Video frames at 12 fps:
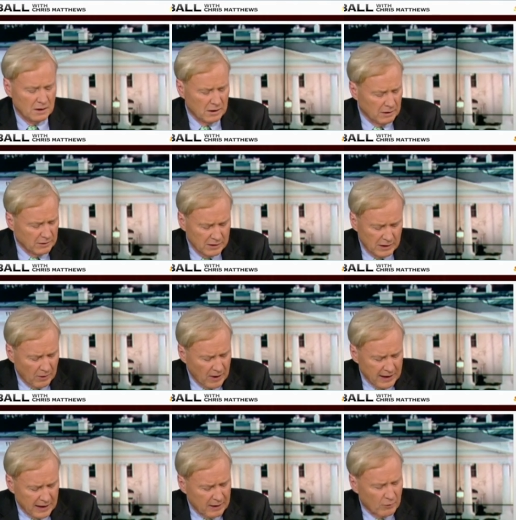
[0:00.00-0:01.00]
You know,
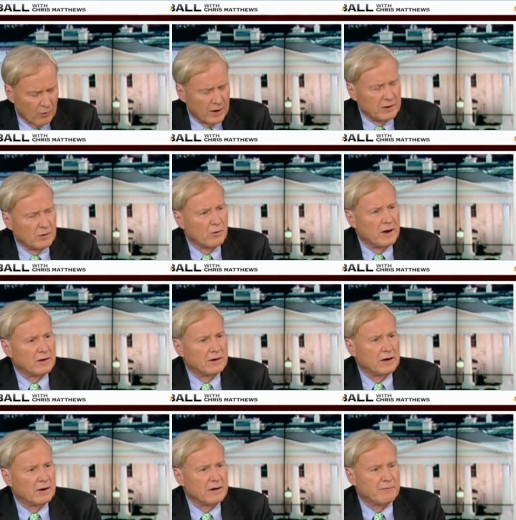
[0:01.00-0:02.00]
I got to wonder whether,
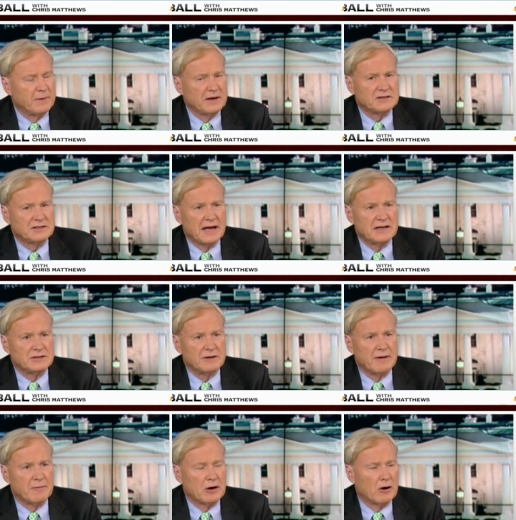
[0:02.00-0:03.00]
you know, you have big states and
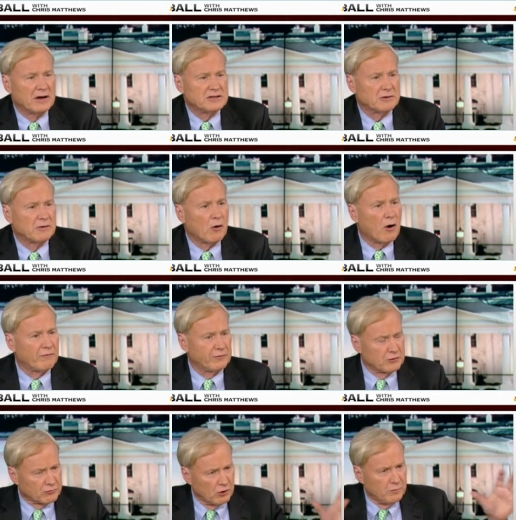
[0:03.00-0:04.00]
you have minorities
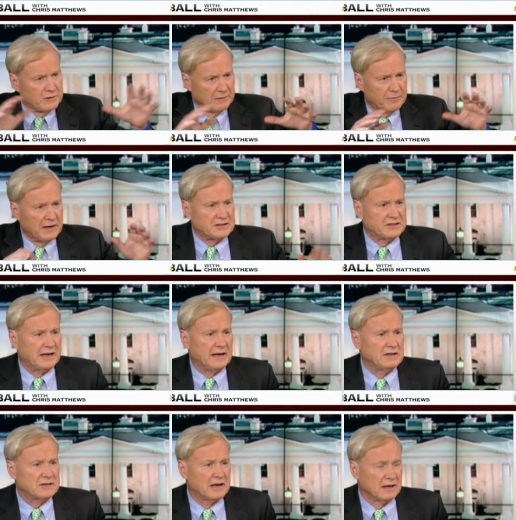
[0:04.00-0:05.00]
often grouped in big
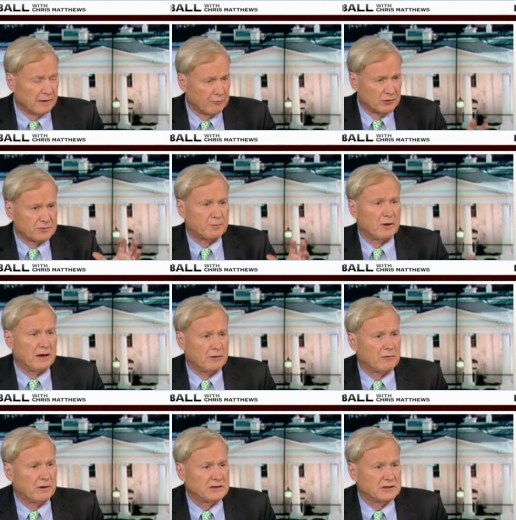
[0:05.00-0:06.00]
cities, and liberals in
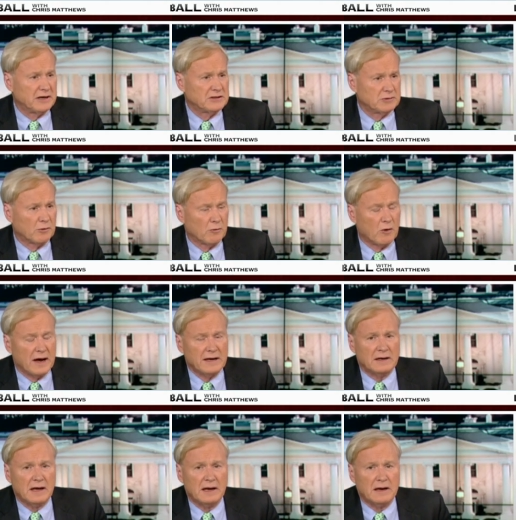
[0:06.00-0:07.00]
big cities who are
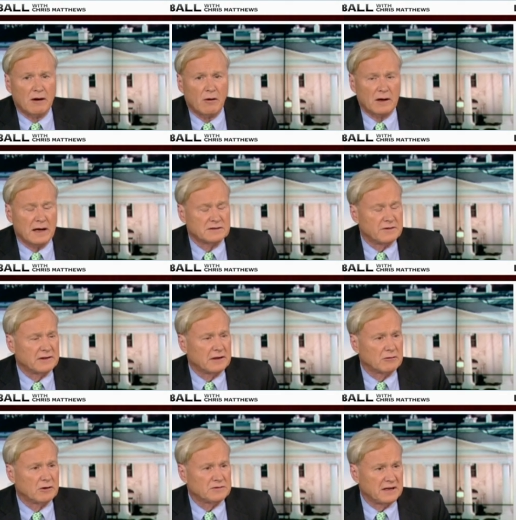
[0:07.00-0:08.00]
white and all kinds of
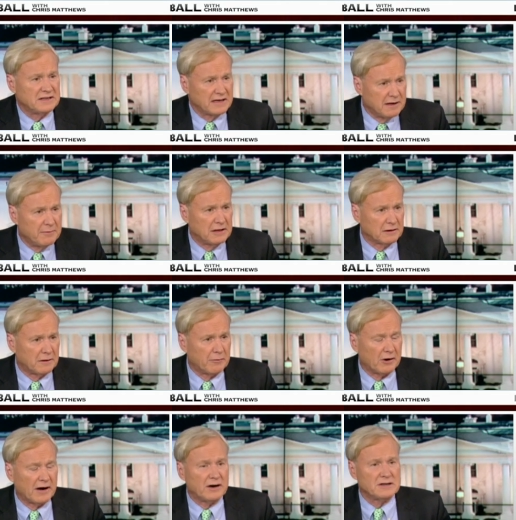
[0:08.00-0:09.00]
ethnic groups, they tend to be the
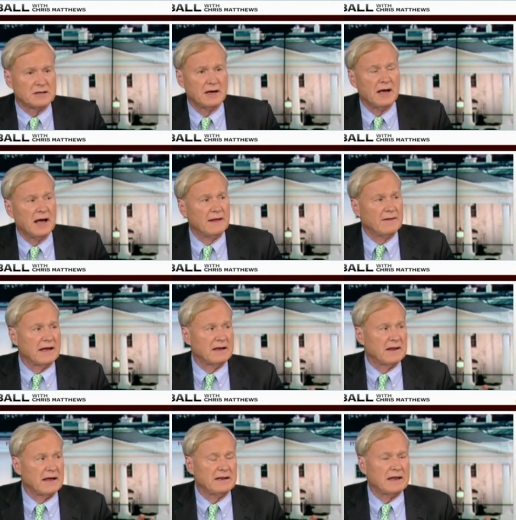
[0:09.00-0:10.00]
liberal areas.
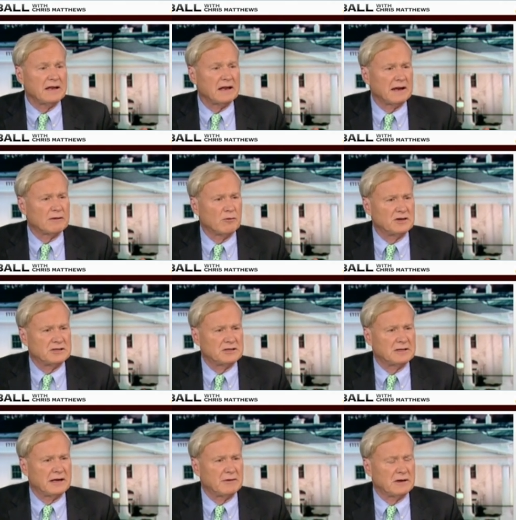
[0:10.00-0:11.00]
They, they, they like
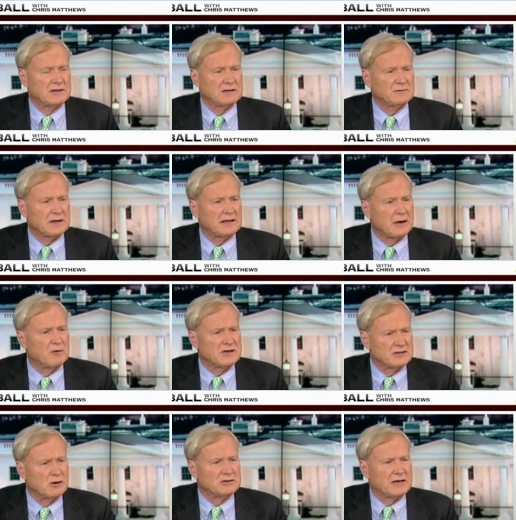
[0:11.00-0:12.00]
wishes, they, it seems like they
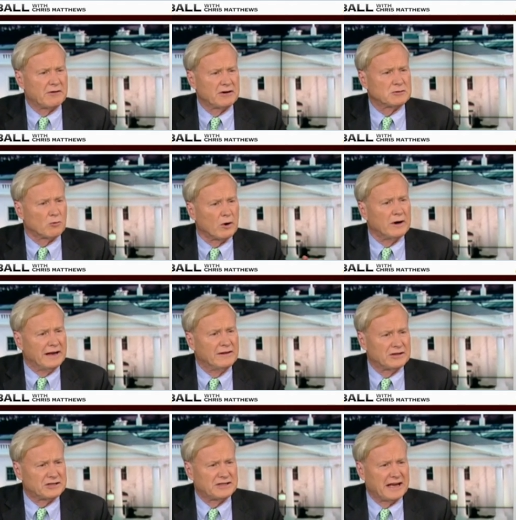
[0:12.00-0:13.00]
wish those areas weren't
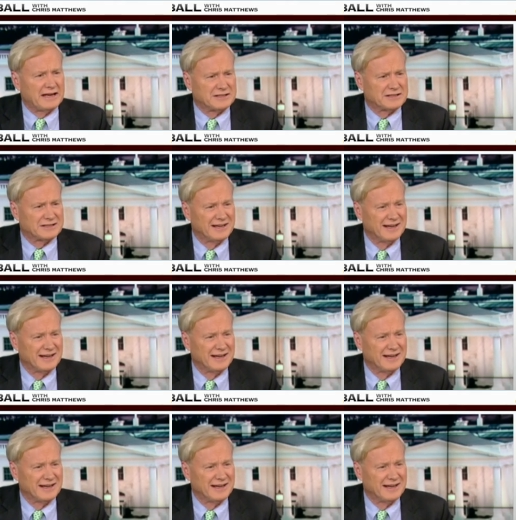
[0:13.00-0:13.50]
in the states.